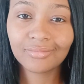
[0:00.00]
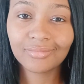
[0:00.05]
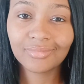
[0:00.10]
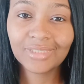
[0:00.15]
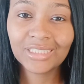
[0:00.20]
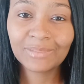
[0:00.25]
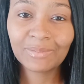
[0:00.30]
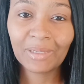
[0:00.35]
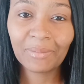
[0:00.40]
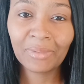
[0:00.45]

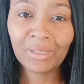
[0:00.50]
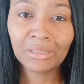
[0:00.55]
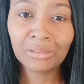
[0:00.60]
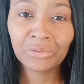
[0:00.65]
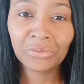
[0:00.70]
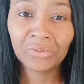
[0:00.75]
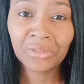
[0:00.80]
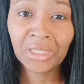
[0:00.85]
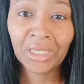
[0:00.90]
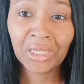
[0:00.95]
this might be a
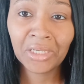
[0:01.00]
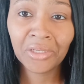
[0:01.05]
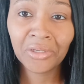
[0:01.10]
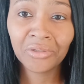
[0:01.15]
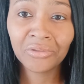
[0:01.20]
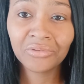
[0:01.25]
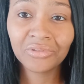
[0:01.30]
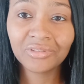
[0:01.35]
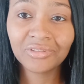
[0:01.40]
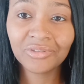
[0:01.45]
little
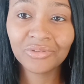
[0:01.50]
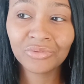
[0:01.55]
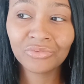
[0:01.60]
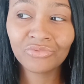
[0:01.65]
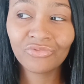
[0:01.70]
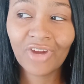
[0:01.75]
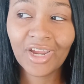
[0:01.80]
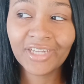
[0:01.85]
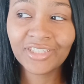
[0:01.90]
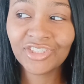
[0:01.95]
ghetto, a little
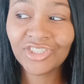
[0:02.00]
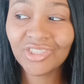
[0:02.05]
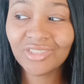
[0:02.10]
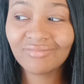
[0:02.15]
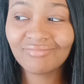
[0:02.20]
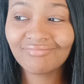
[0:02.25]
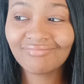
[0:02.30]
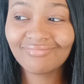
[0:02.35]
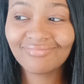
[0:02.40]
ratchet,